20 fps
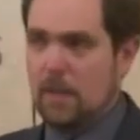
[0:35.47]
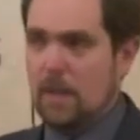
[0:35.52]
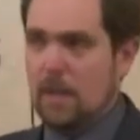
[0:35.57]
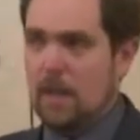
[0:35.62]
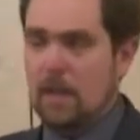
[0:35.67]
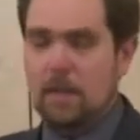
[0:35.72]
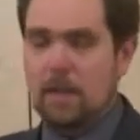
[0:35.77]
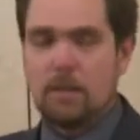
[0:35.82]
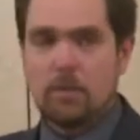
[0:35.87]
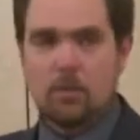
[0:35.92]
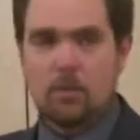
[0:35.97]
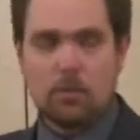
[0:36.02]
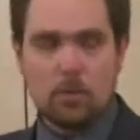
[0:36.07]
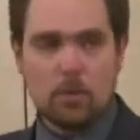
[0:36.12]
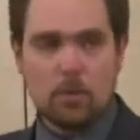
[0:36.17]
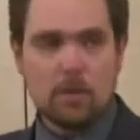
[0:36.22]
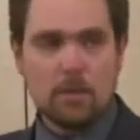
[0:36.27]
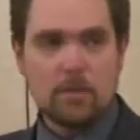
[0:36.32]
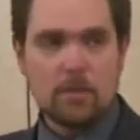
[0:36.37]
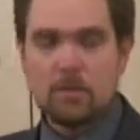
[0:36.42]
and
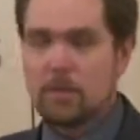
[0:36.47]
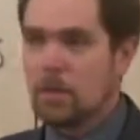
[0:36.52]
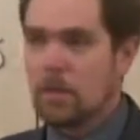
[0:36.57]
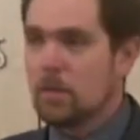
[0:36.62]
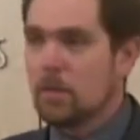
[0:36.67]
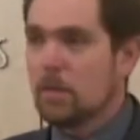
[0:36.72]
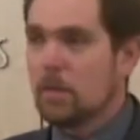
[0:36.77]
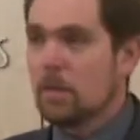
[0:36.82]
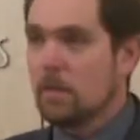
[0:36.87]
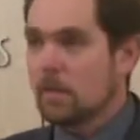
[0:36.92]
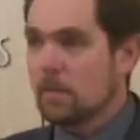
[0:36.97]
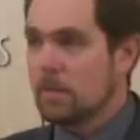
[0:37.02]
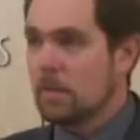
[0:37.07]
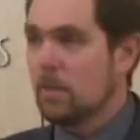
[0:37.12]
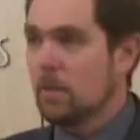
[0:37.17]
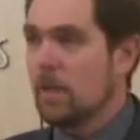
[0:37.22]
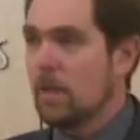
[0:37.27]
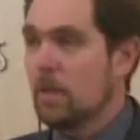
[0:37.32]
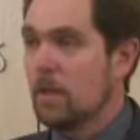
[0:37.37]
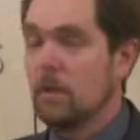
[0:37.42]
surely Estonia and
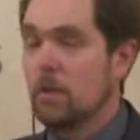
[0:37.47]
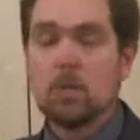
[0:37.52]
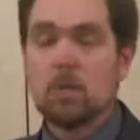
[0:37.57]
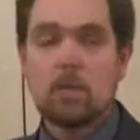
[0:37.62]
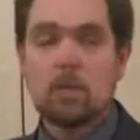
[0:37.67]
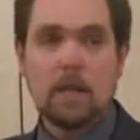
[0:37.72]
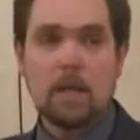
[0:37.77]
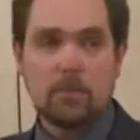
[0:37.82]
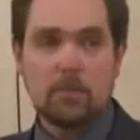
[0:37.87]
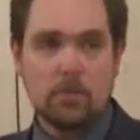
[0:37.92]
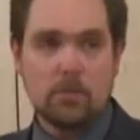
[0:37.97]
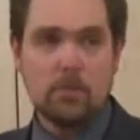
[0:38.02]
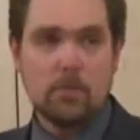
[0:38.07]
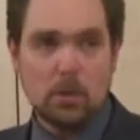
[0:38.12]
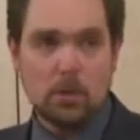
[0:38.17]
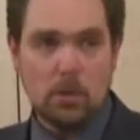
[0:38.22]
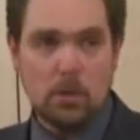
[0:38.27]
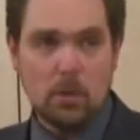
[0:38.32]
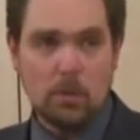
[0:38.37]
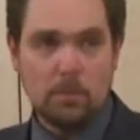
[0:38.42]
Lithuania will have to
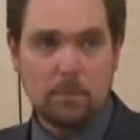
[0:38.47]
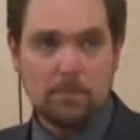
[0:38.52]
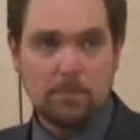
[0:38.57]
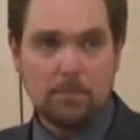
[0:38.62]
follow.